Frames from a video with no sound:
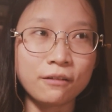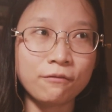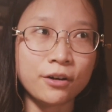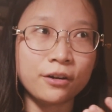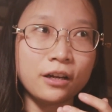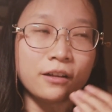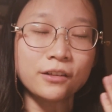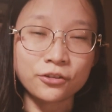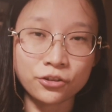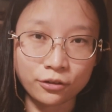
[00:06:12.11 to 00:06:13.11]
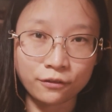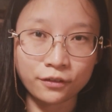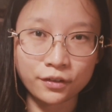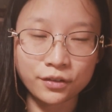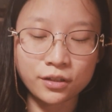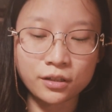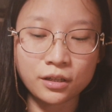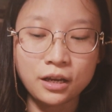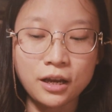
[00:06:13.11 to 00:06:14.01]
very on the surface,